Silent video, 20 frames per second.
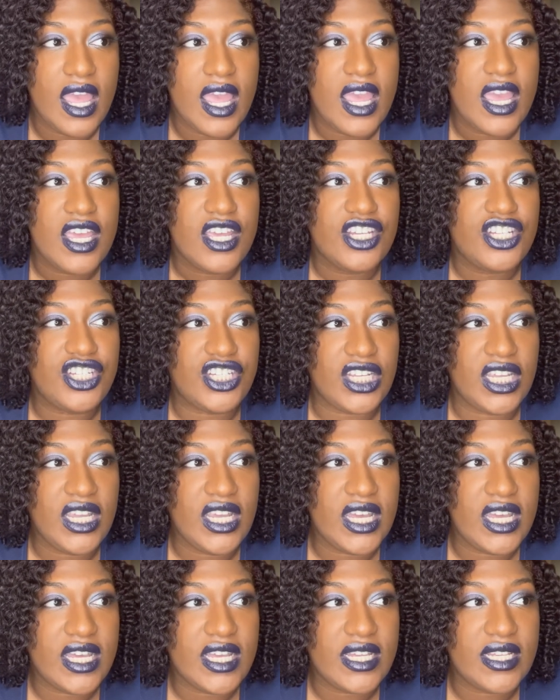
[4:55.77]
she
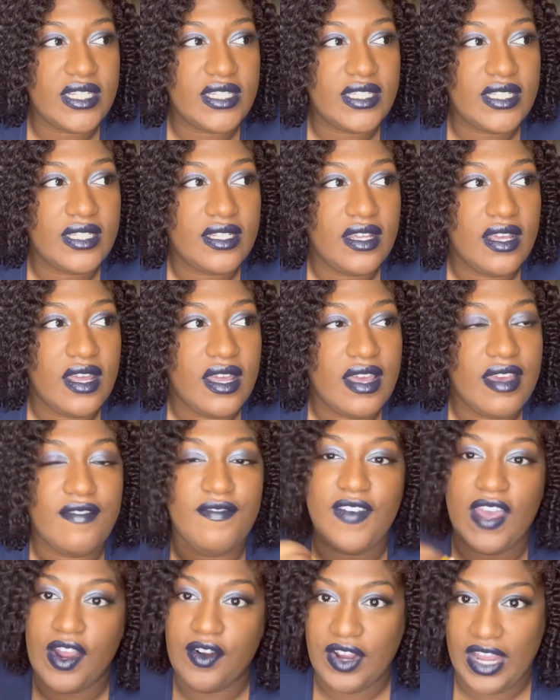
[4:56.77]
is
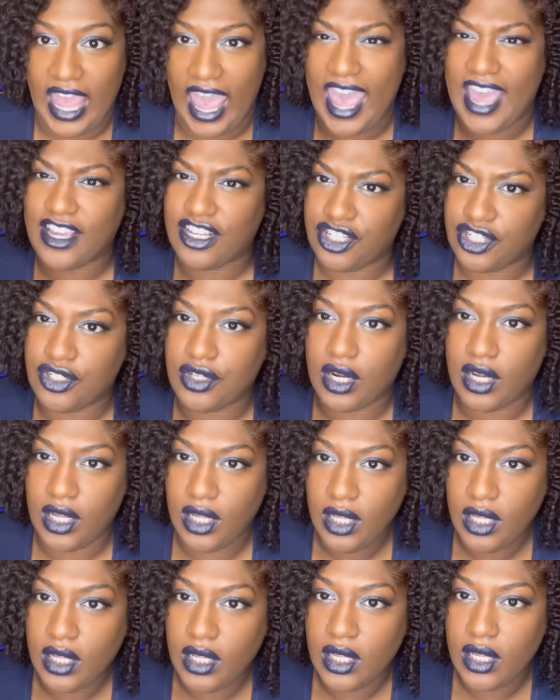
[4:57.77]
very extra
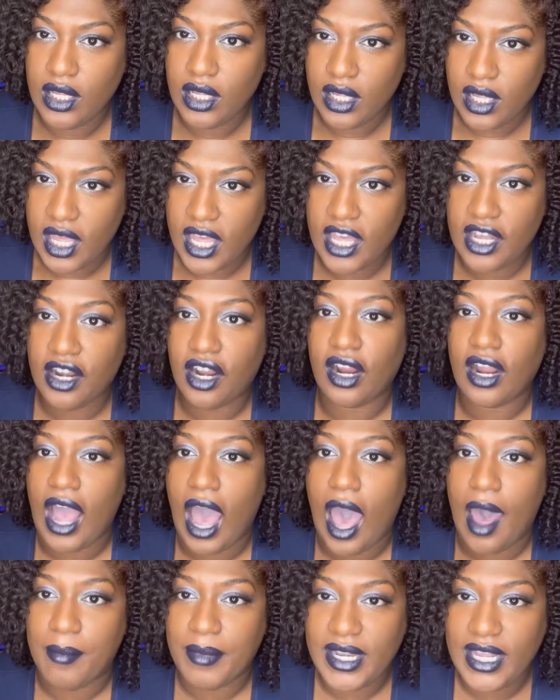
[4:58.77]
in her
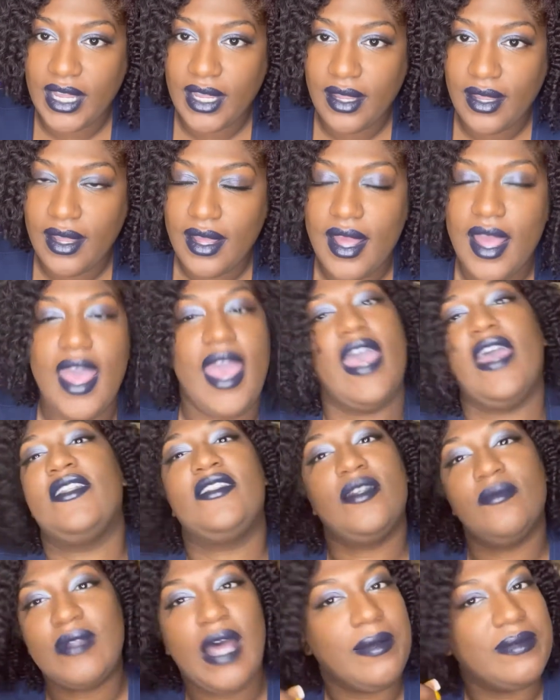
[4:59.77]
comedy, and
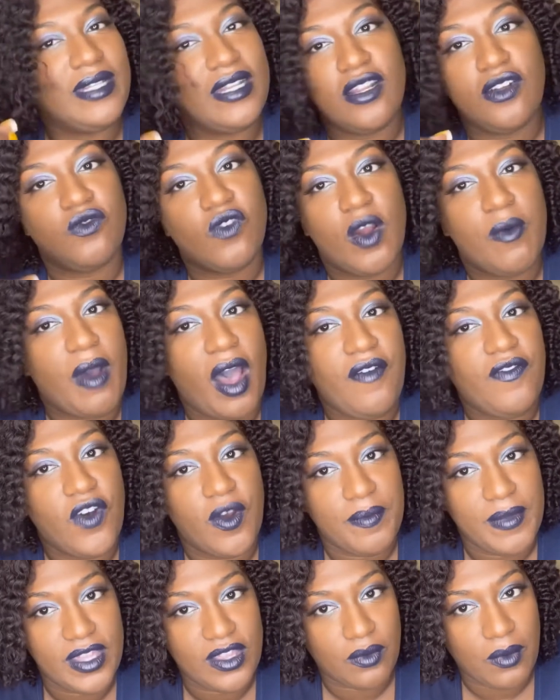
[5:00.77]
sometimes it doesn't rub off on
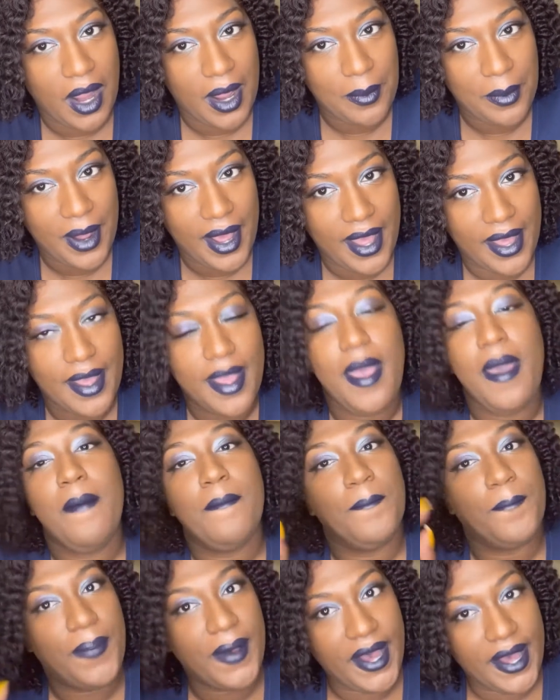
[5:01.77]
me the right way,
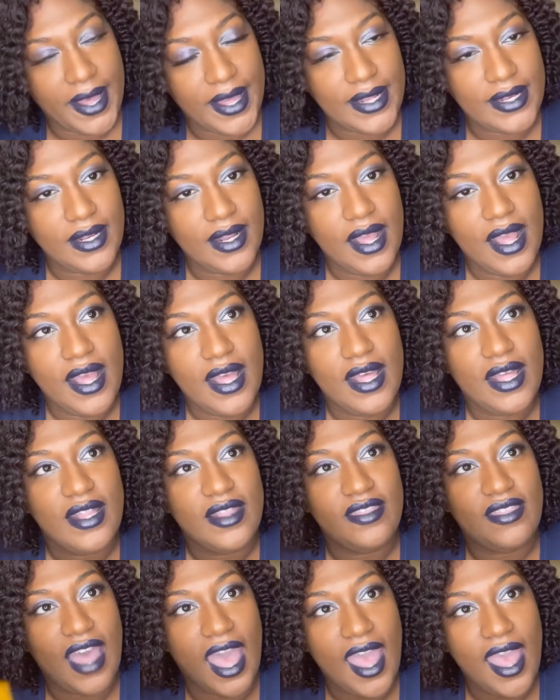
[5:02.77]
but
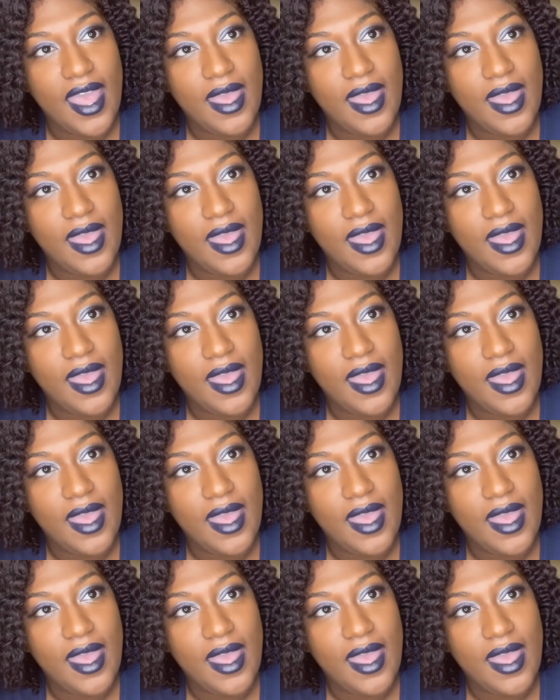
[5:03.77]
they